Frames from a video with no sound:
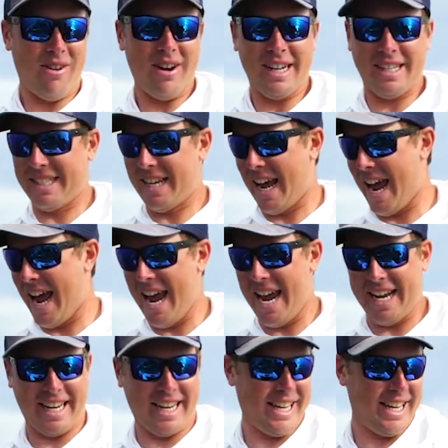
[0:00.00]
what a
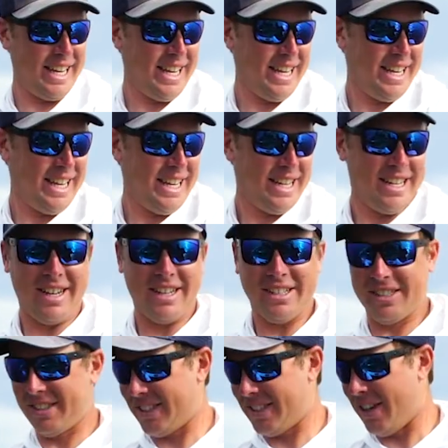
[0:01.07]
tank.
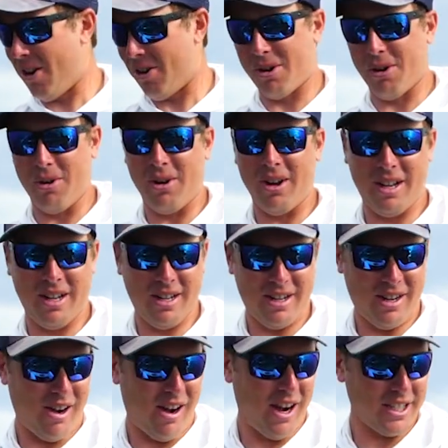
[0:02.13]
So cool.
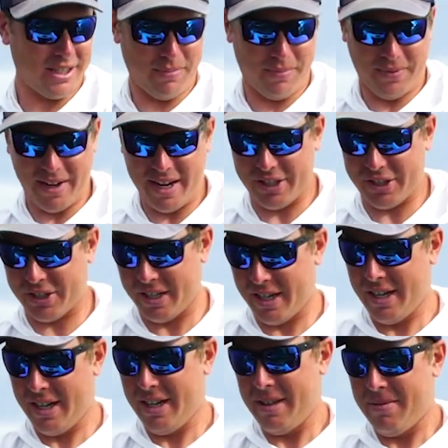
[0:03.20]
Awesome fish.
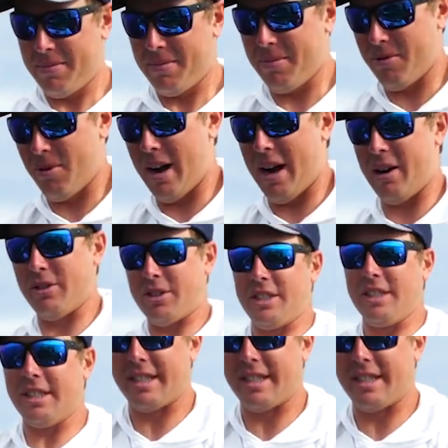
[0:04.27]
Wow, she